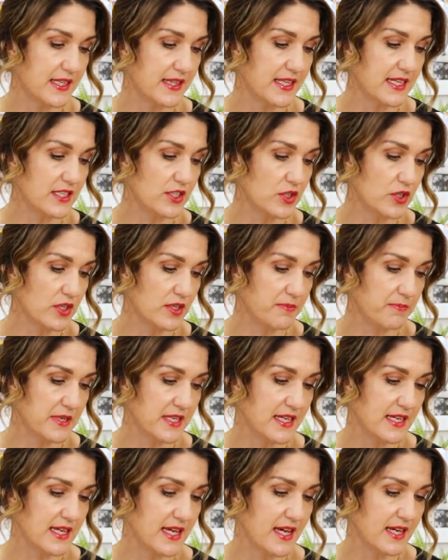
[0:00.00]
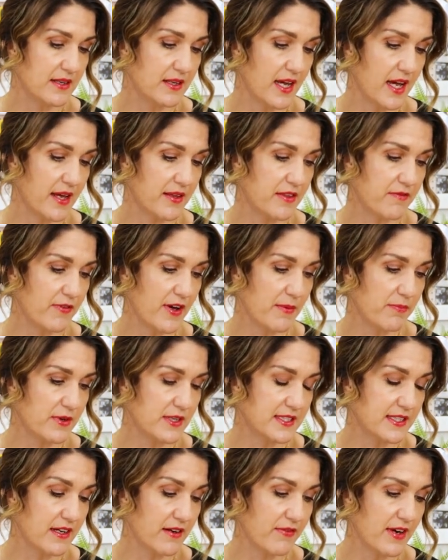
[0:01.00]
And this should be, uh, the
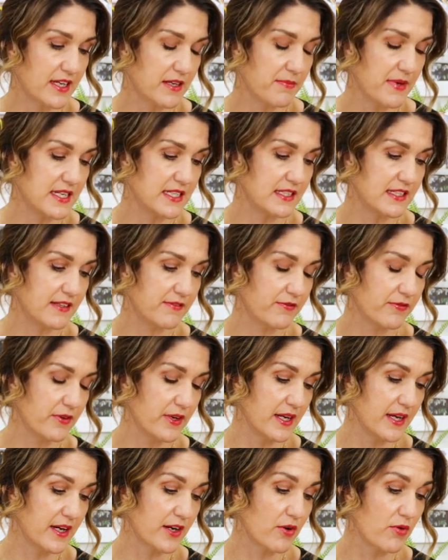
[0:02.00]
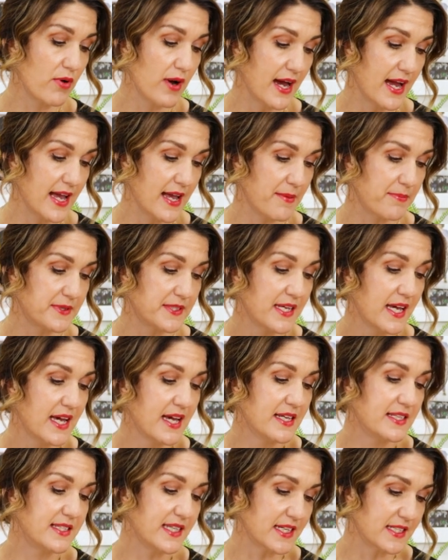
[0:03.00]
fabrics that are recommended it for it are crepes,
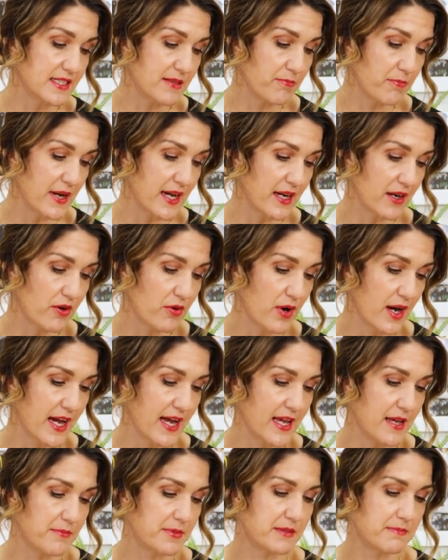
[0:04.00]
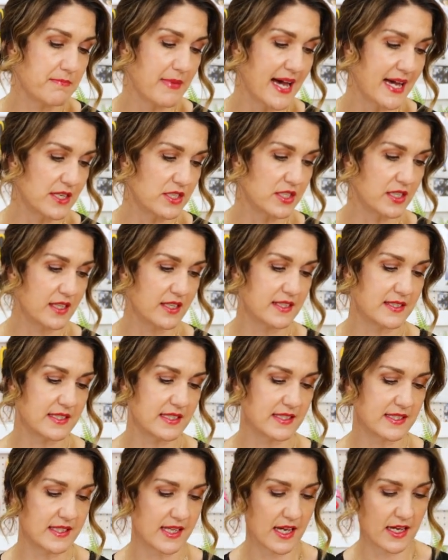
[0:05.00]
satin back crepes, matte
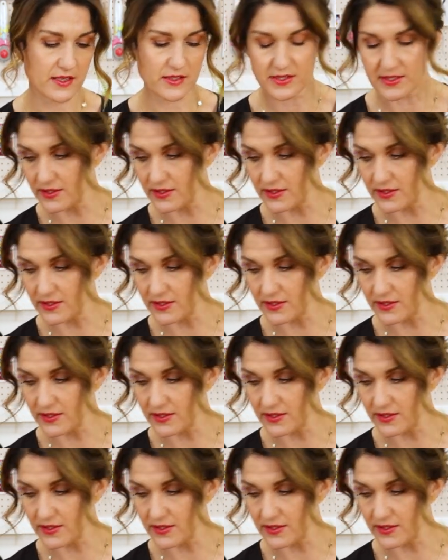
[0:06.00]
jerseys, those